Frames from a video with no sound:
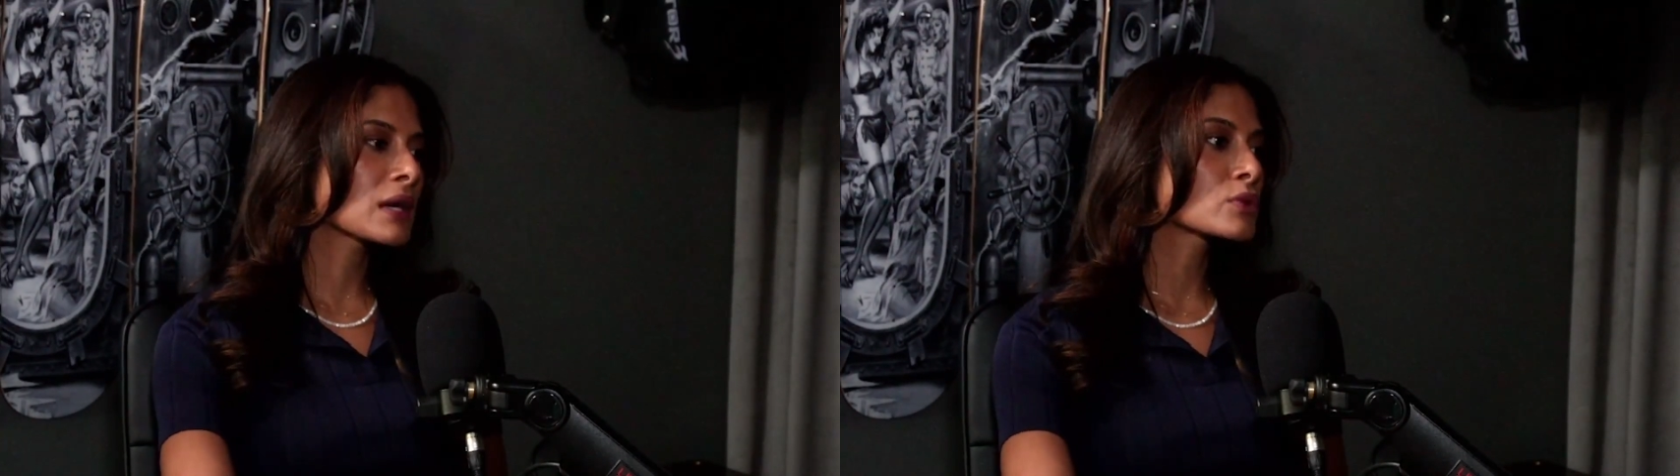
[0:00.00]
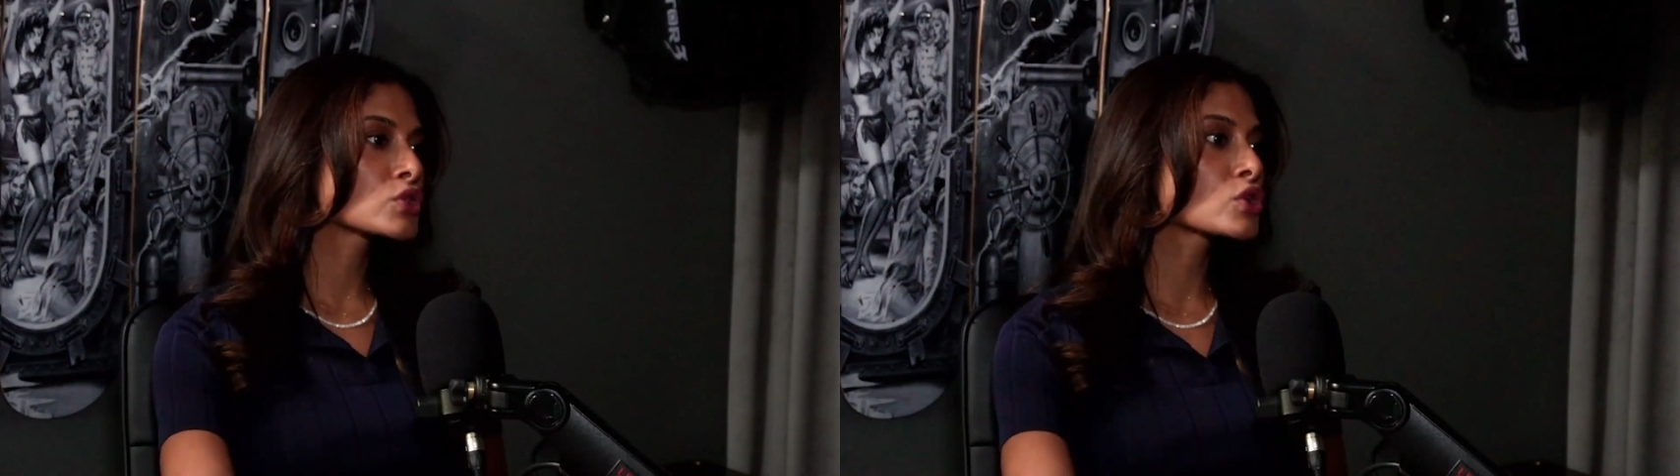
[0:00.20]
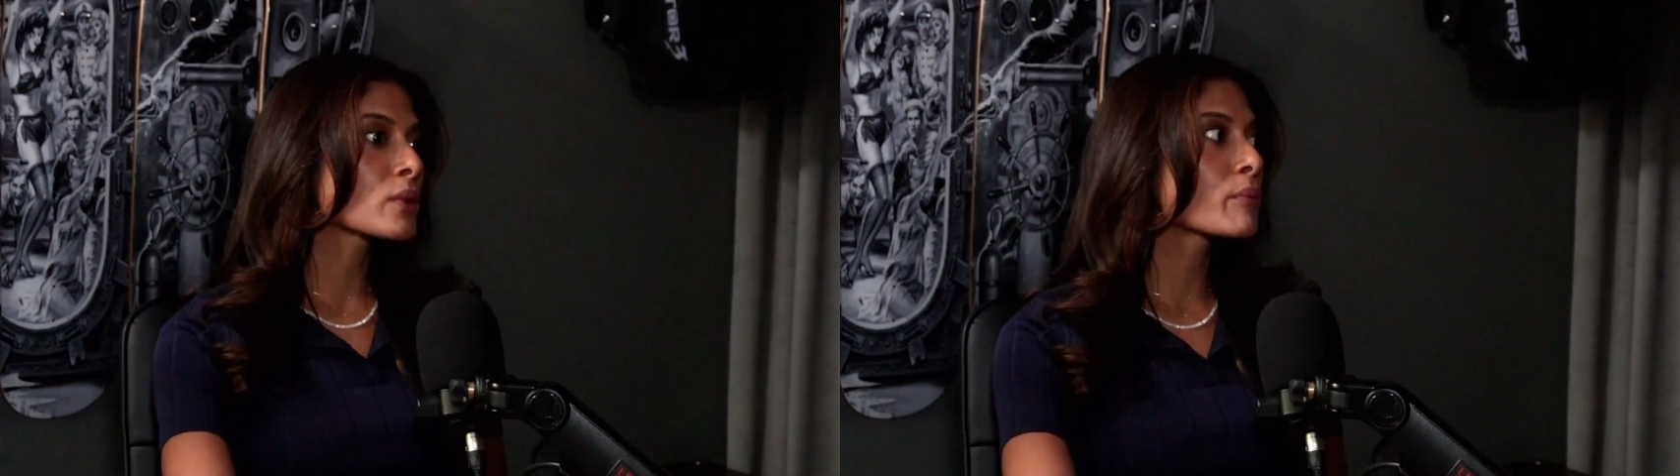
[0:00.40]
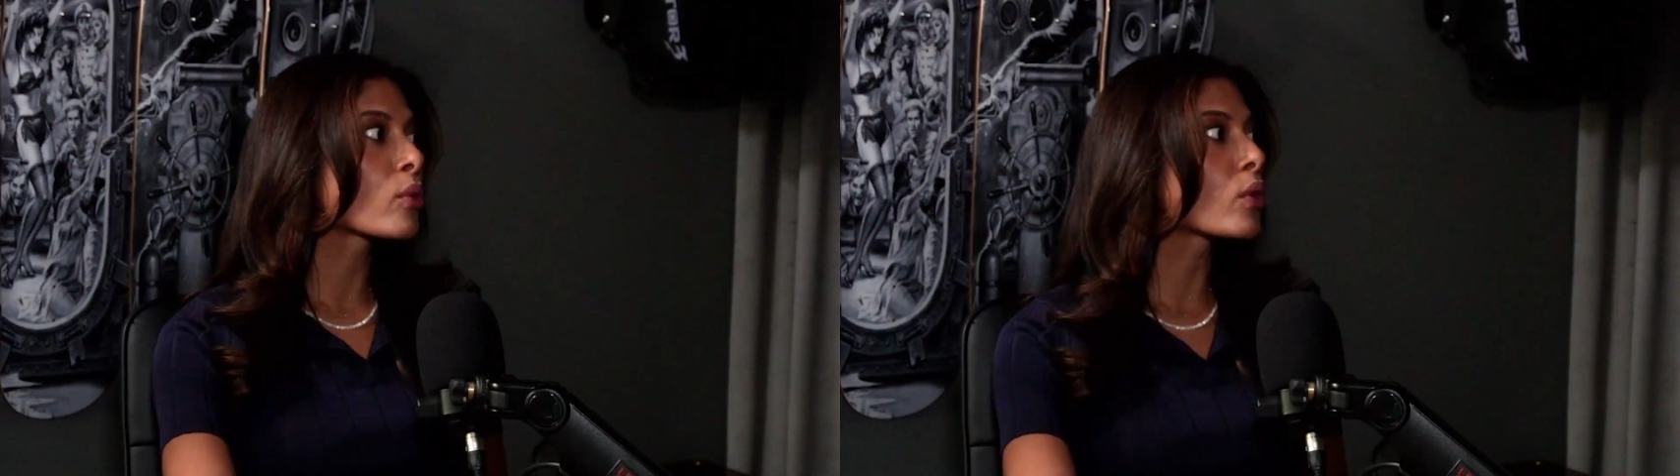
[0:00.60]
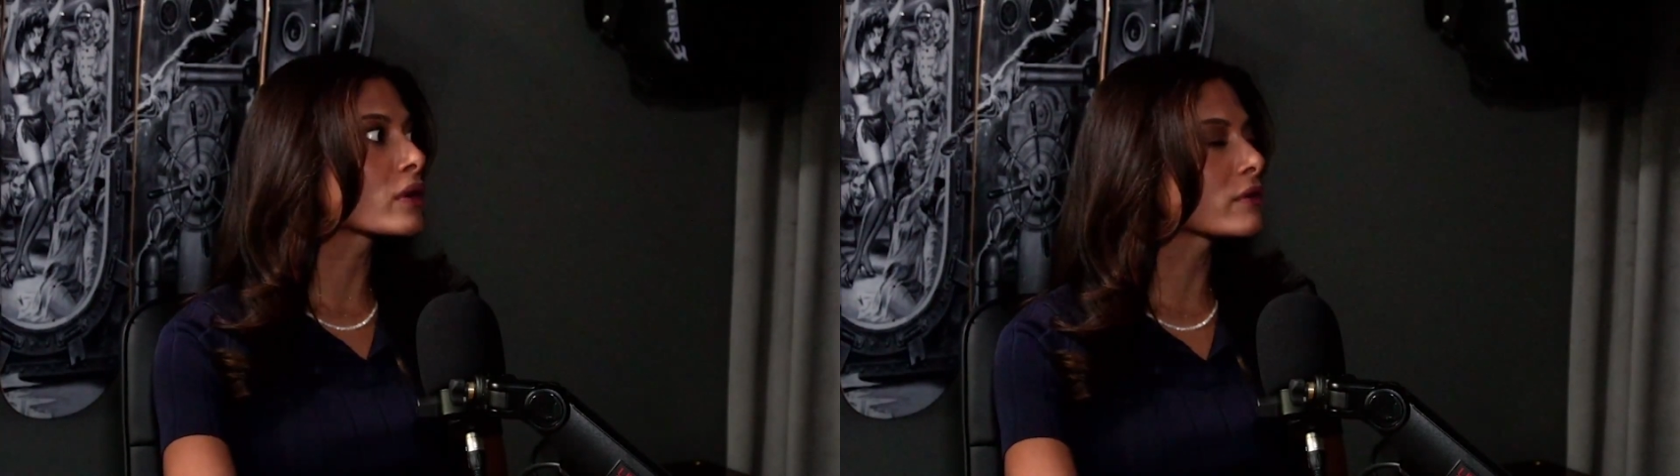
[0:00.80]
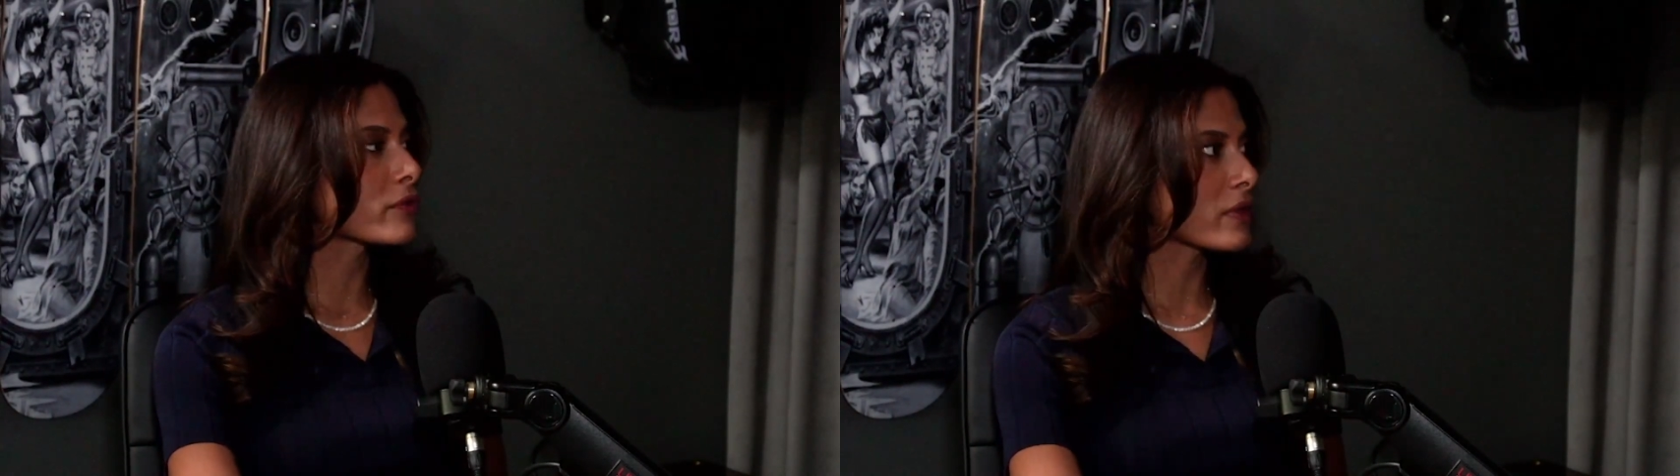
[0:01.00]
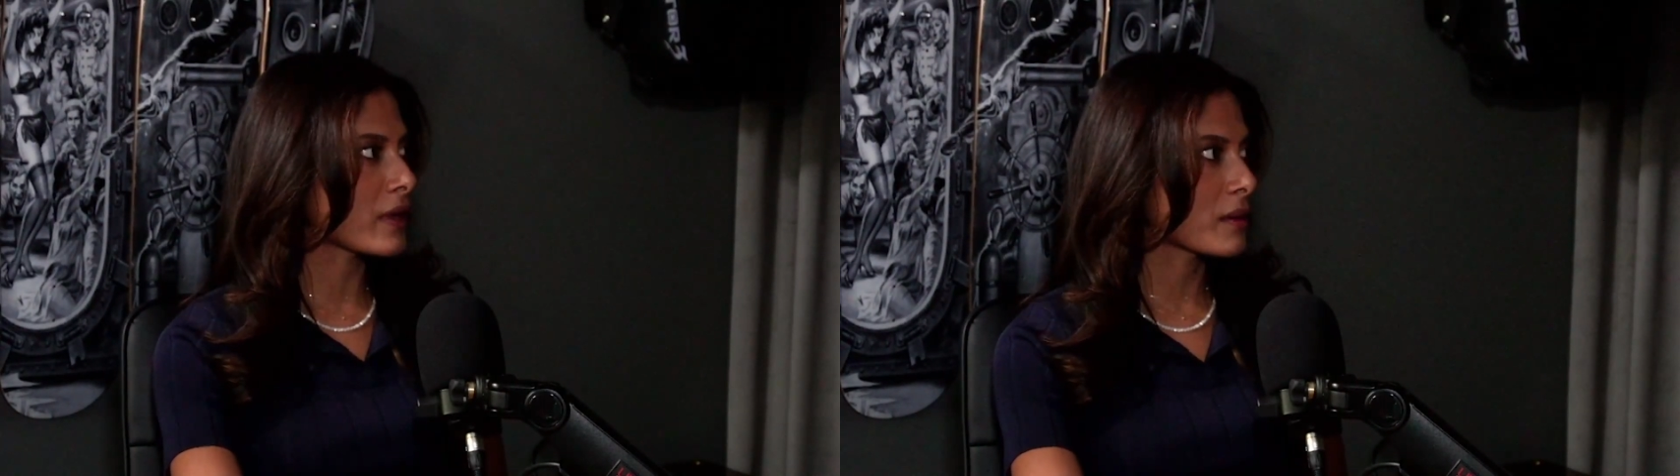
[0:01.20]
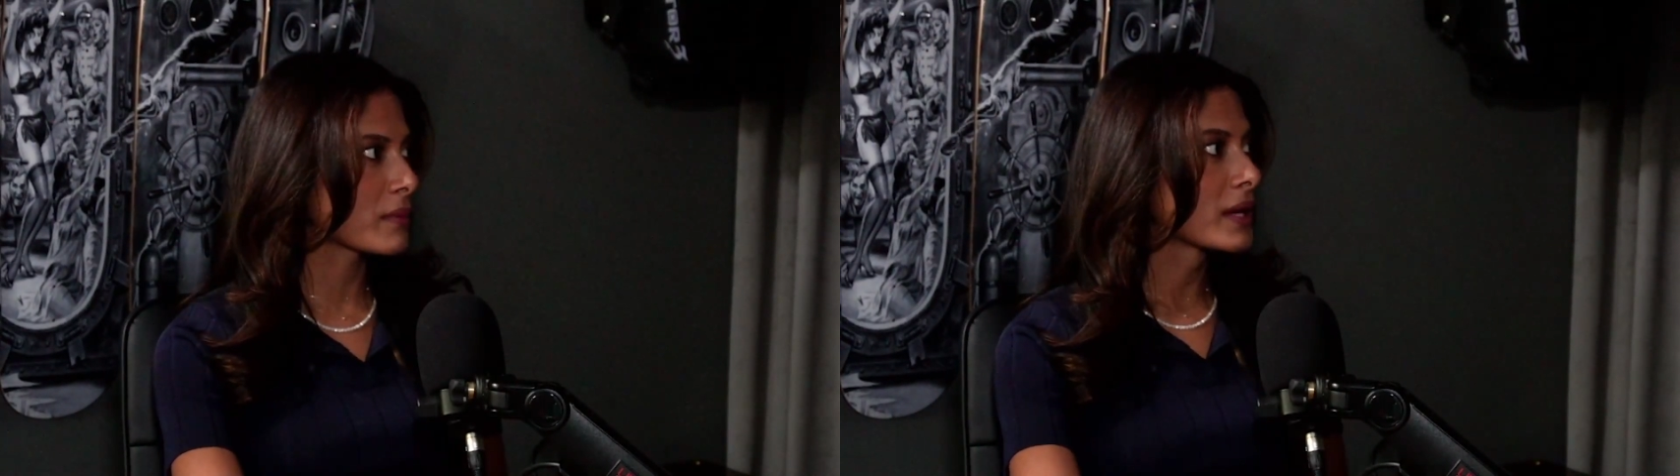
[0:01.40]
that was so important for
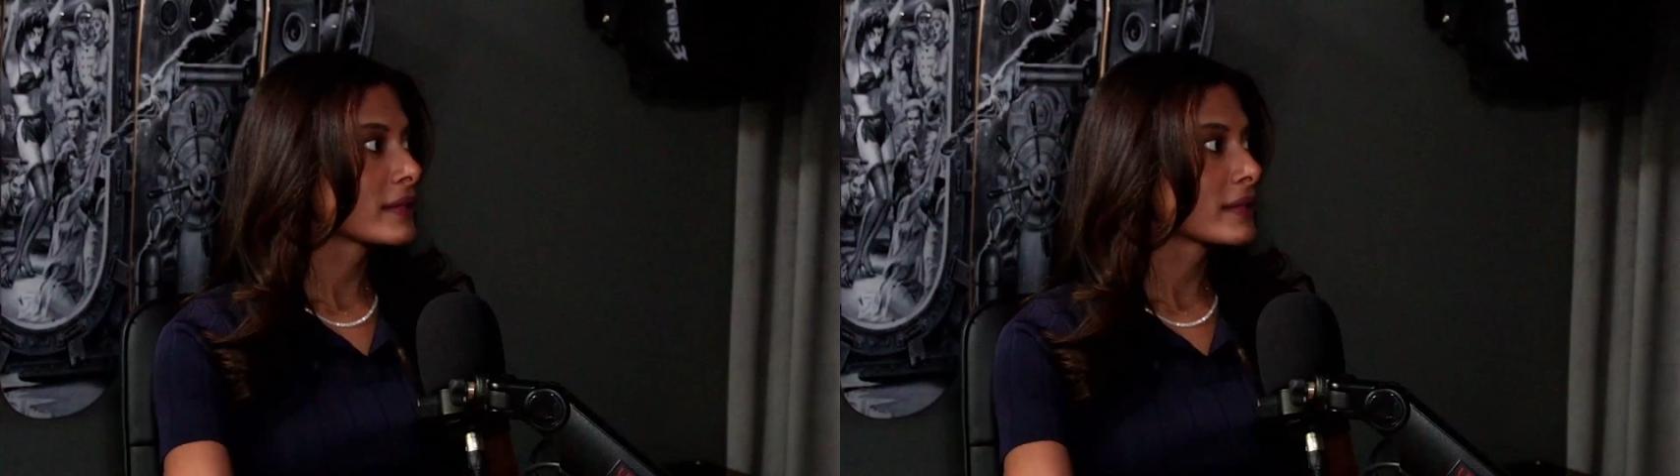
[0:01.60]
them